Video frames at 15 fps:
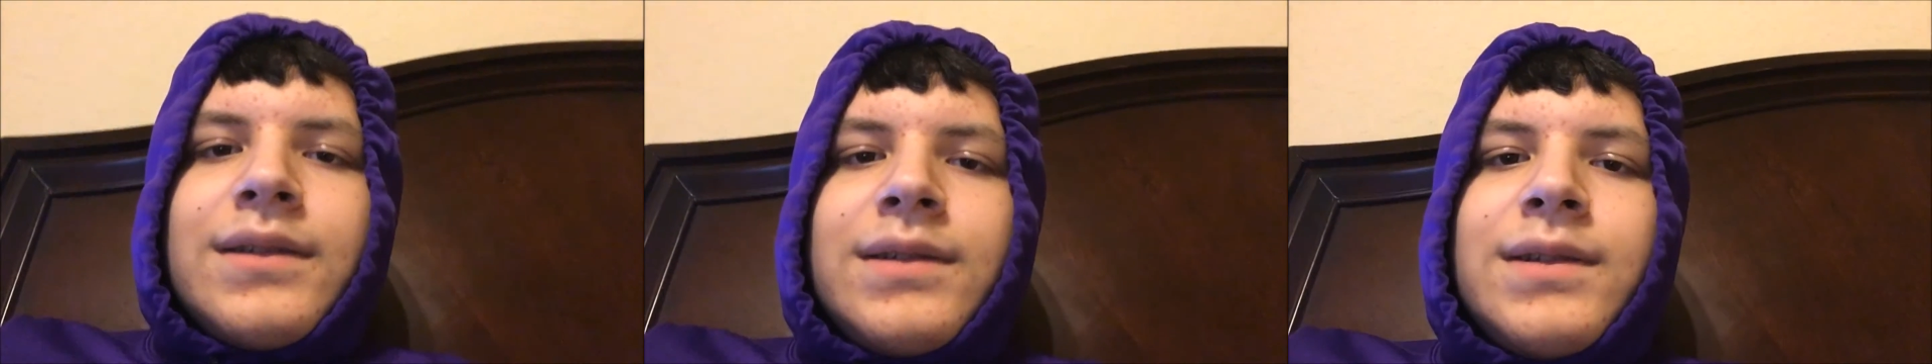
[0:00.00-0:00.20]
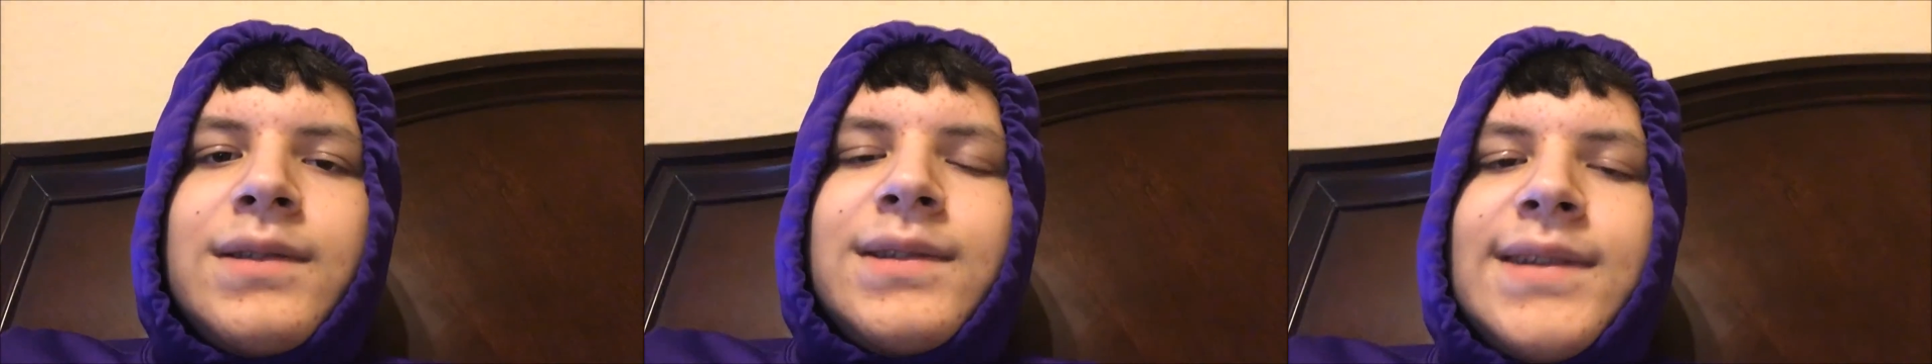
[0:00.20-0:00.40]

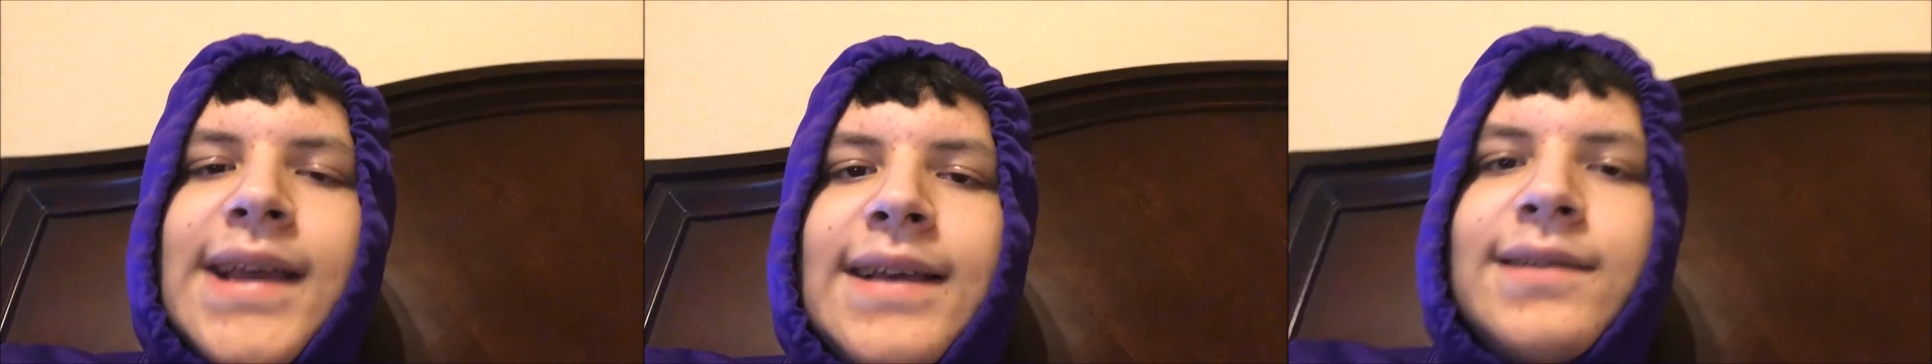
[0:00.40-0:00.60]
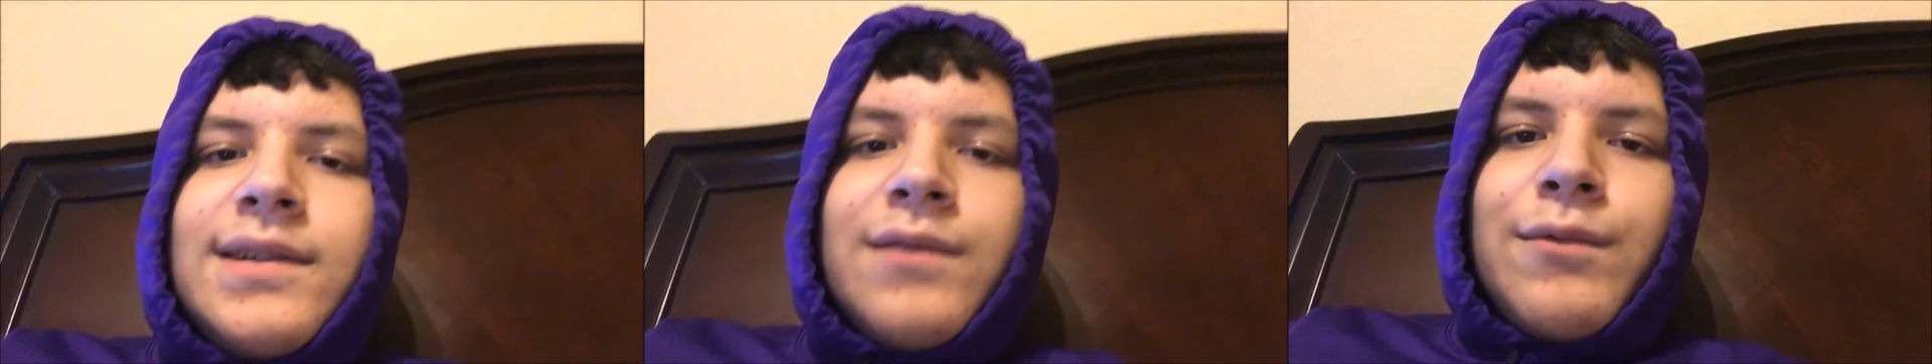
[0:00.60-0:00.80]
since
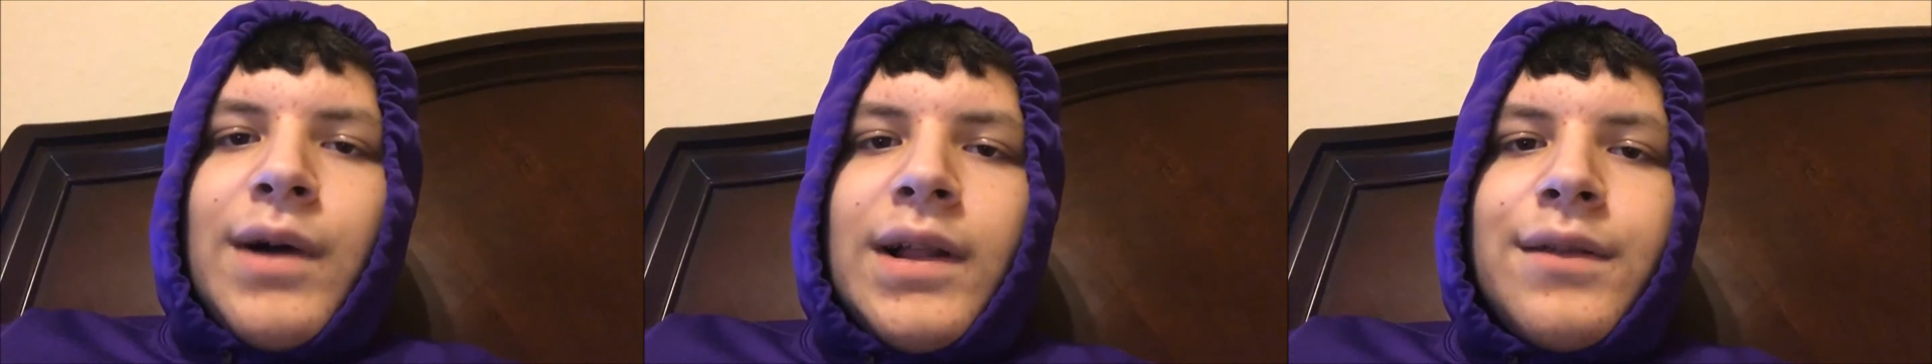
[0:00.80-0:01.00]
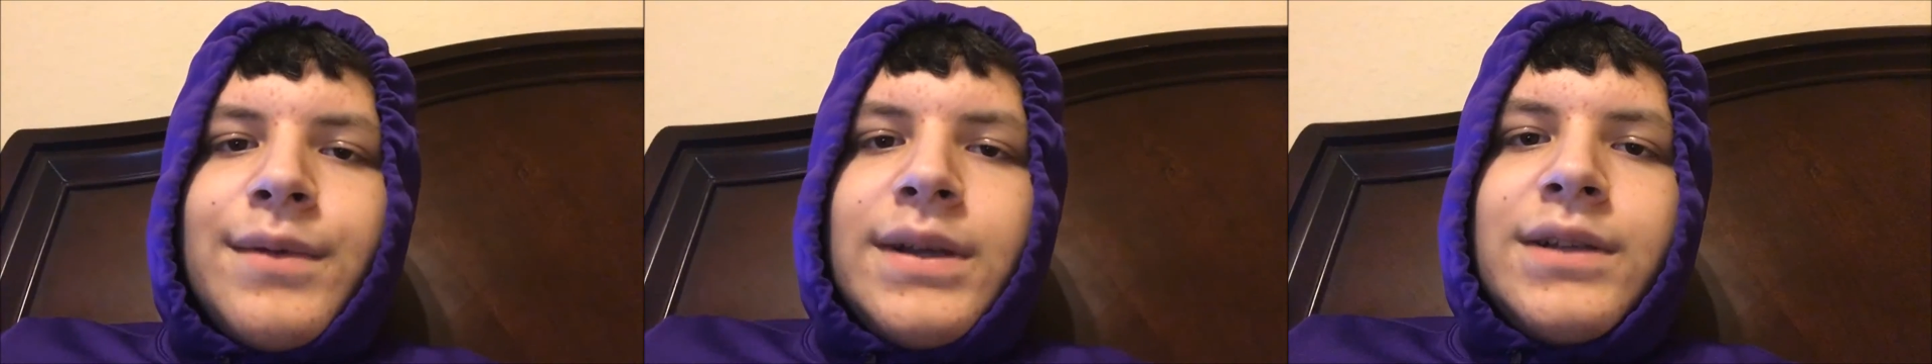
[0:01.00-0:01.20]
Daisy and
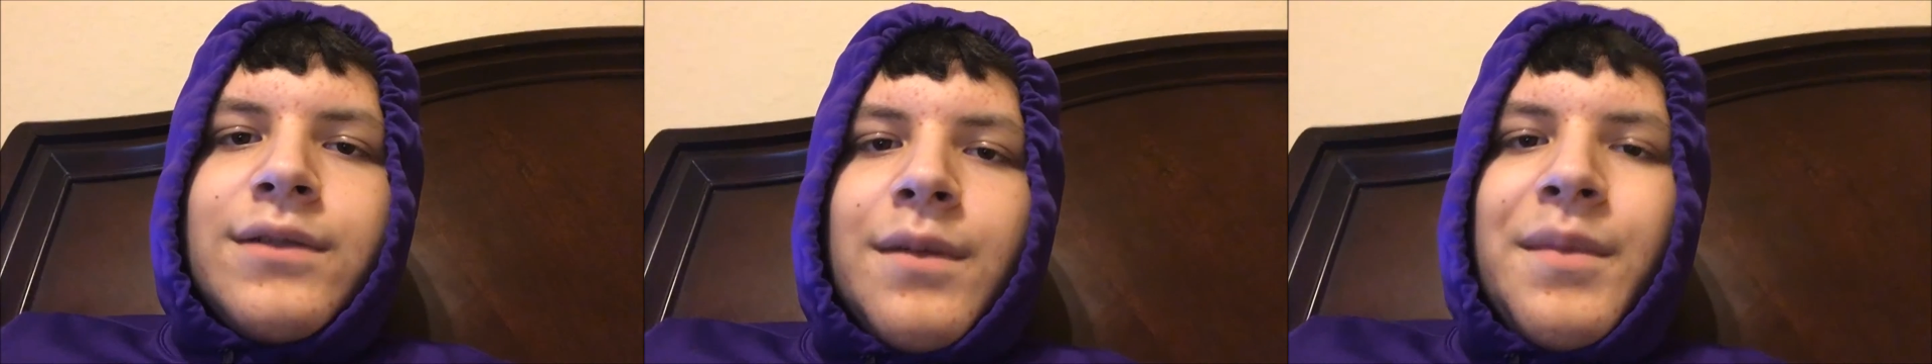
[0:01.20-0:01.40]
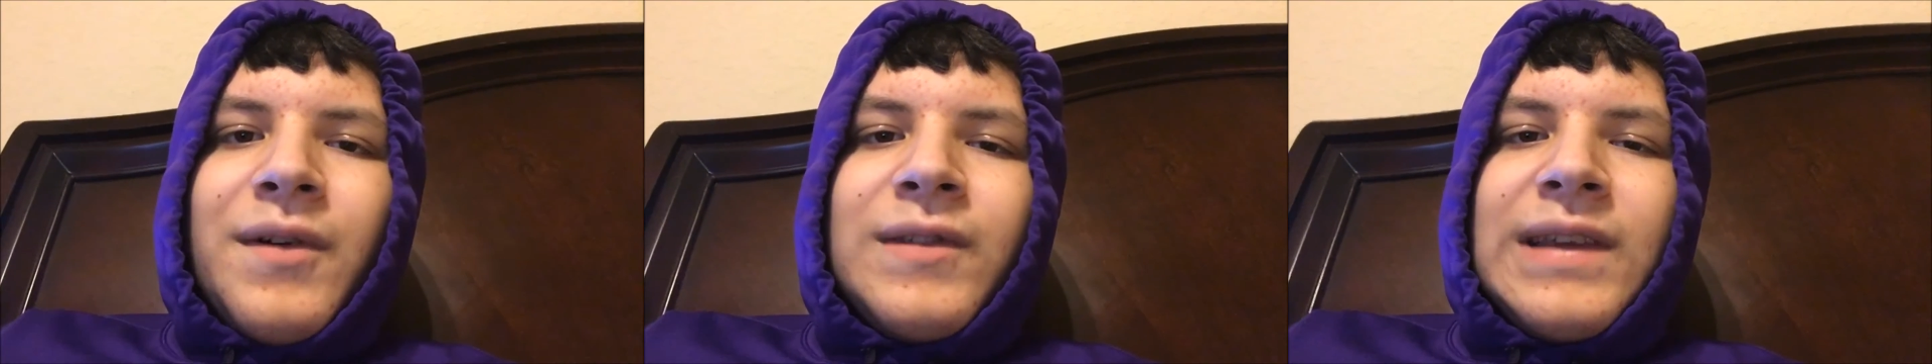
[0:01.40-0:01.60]
Waluigi
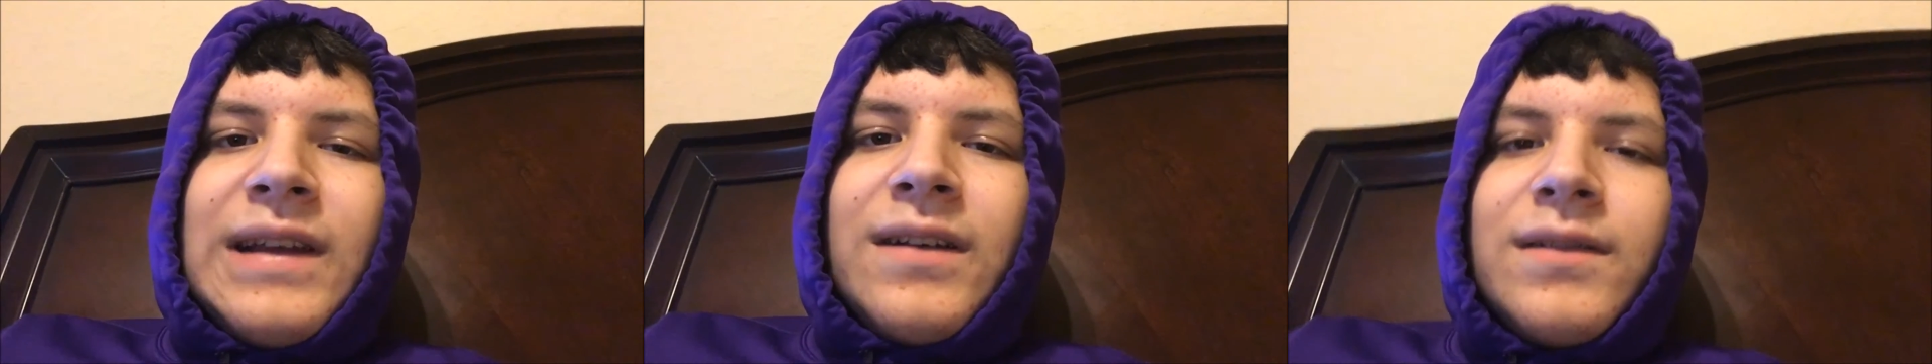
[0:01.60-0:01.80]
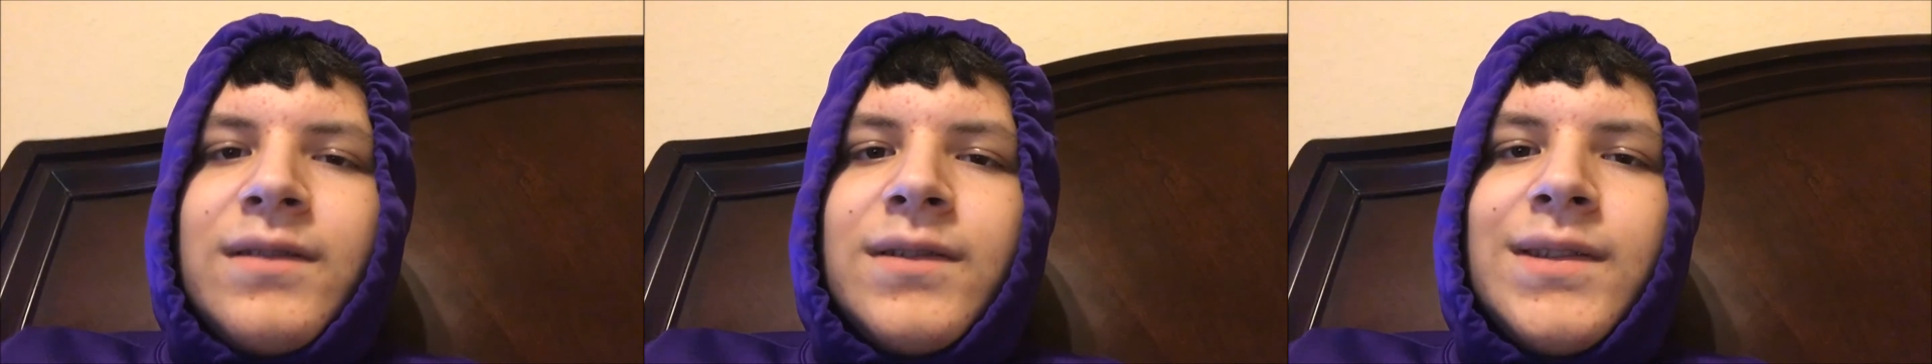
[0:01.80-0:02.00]
were both
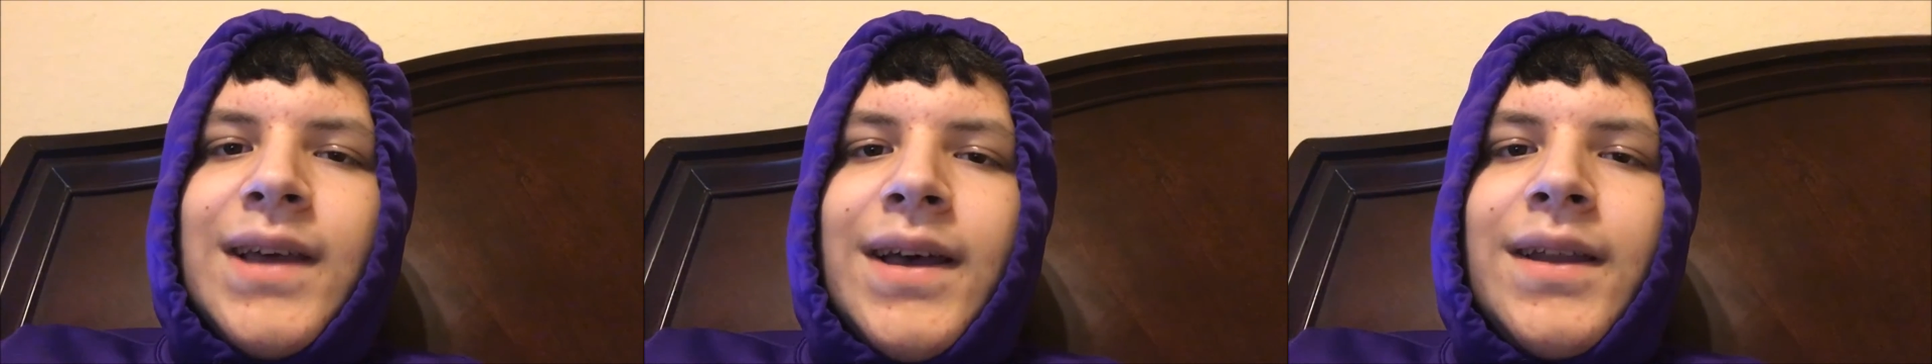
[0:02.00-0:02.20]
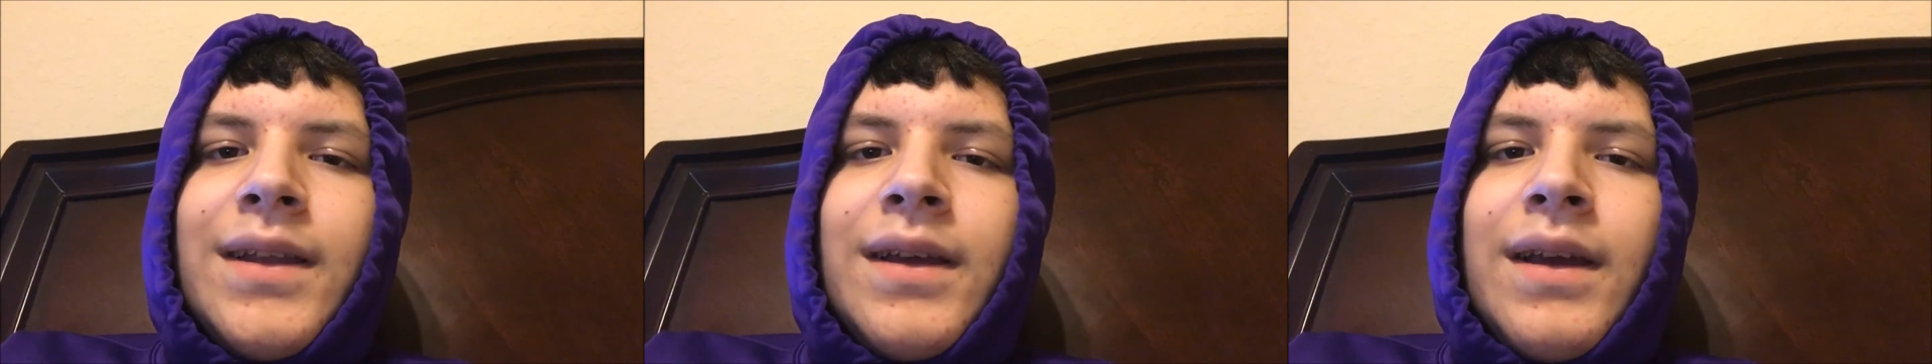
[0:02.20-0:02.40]
characters
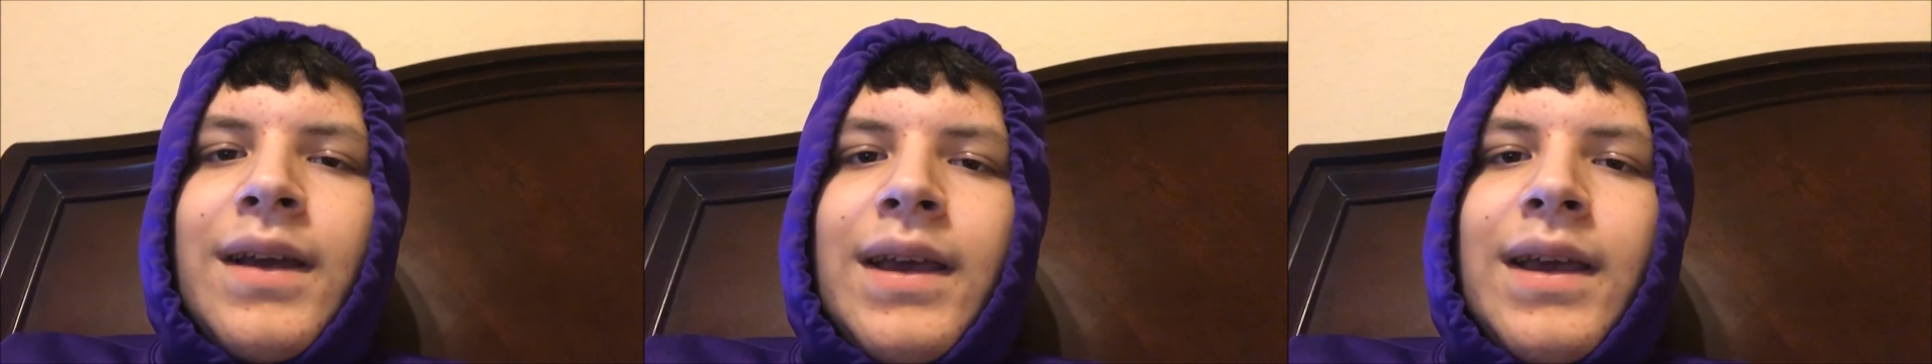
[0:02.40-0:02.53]
that